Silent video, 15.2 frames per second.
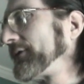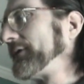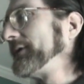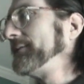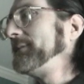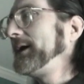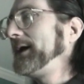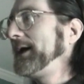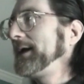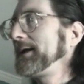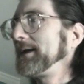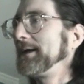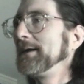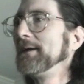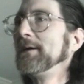of the
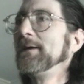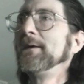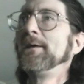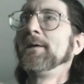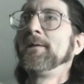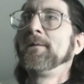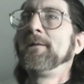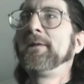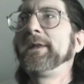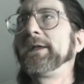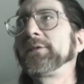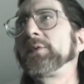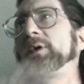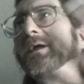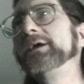body. And
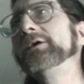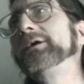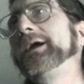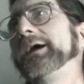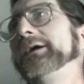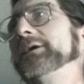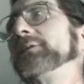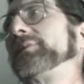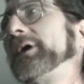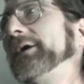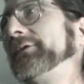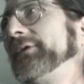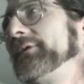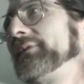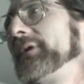that's where you get your
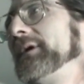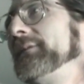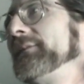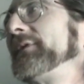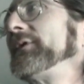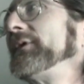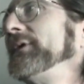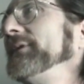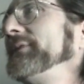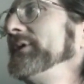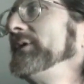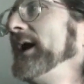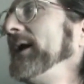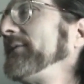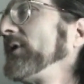pleasure from. So if
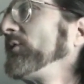you have a